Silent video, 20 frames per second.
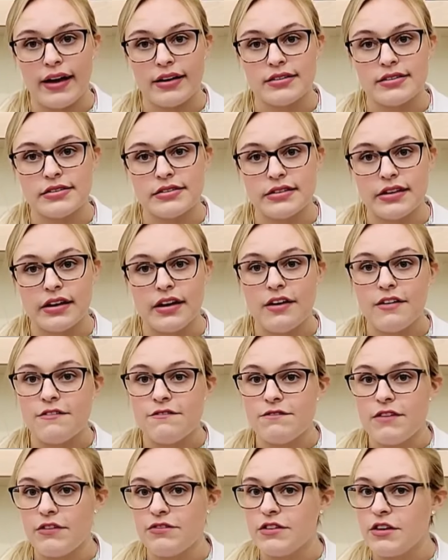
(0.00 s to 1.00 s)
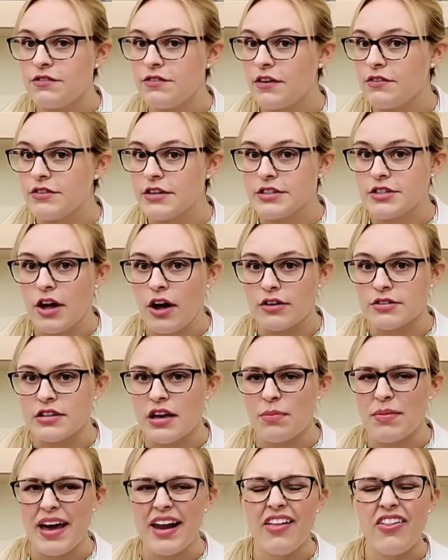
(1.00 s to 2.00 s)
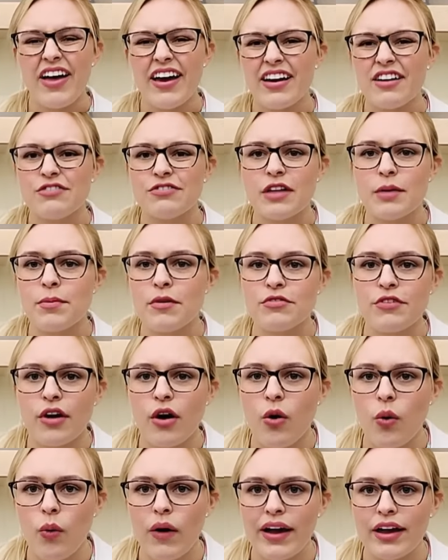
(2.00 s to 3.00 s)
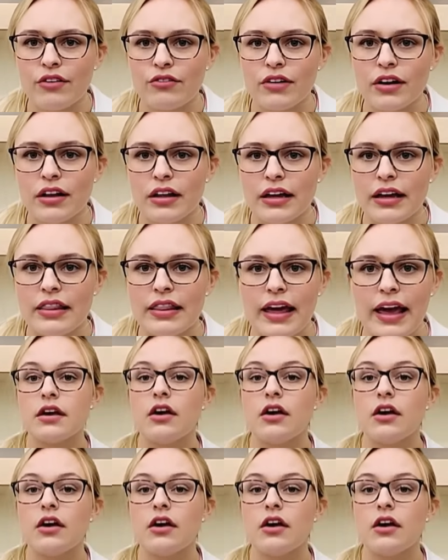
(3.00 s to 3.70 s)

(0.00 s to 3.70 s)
X. 50-50 toss-up, kind of like a flip of a coin, really.